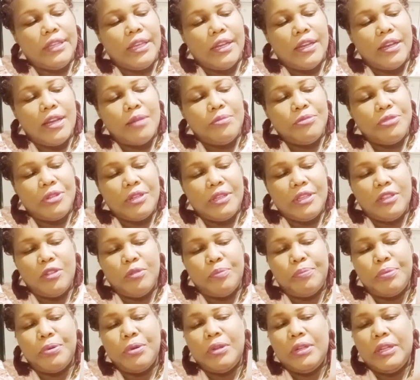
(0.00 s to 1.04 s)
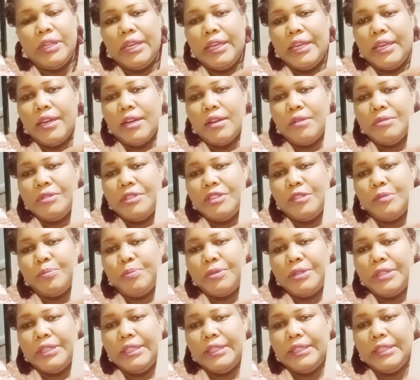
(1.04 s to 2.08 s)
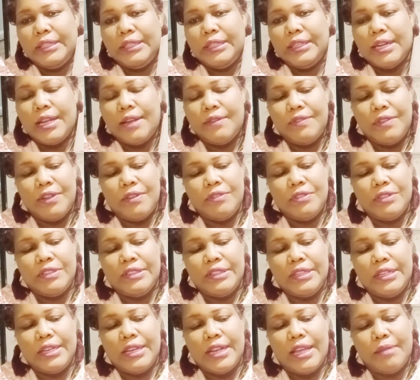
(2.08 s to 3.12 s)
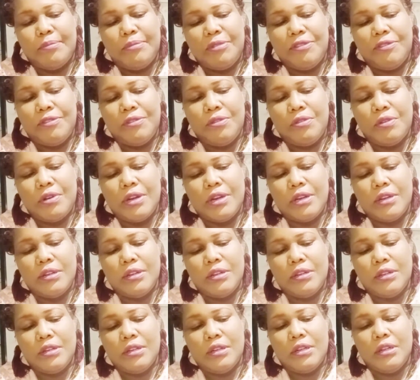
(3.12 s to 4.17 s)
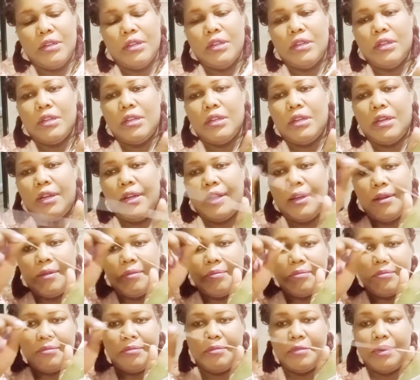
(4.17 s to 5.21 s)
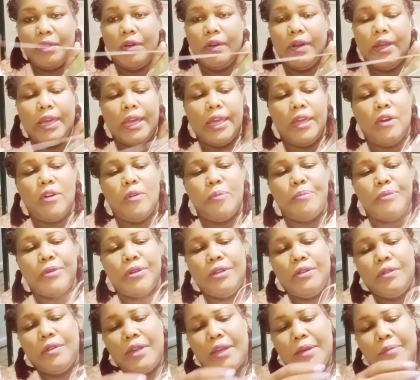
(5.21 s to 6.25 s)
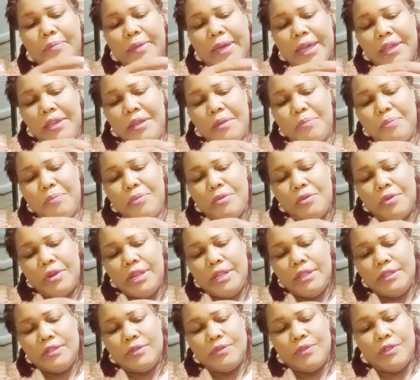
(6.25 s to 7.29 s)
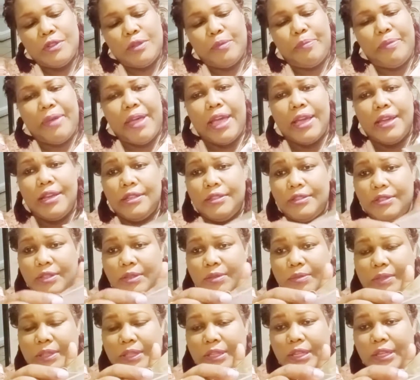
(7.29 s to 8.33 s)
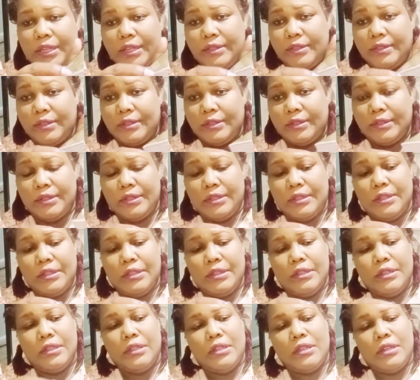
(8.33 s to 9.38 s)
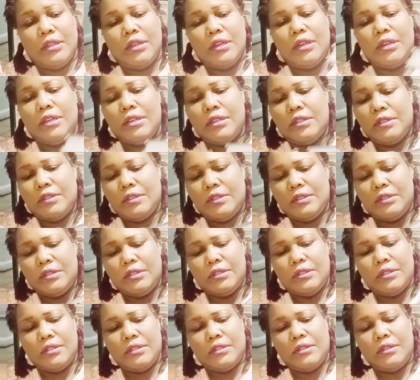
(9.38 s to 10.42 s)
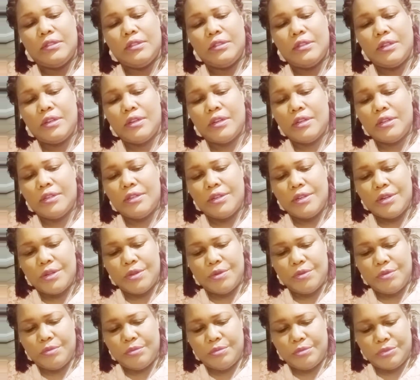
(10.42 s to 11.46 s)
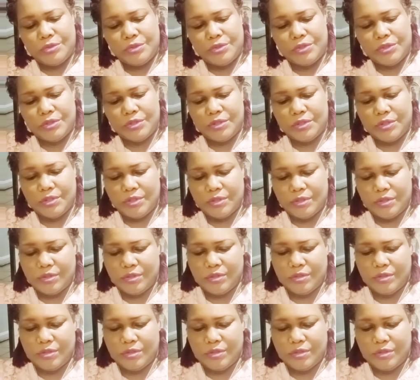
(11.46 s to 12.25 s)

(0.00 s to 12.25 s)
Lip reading: it comes with a little pull here, which is pretty neat. I've never seen that before. Okay, Oprah, you get back your points for the packaging with this, because Lord knows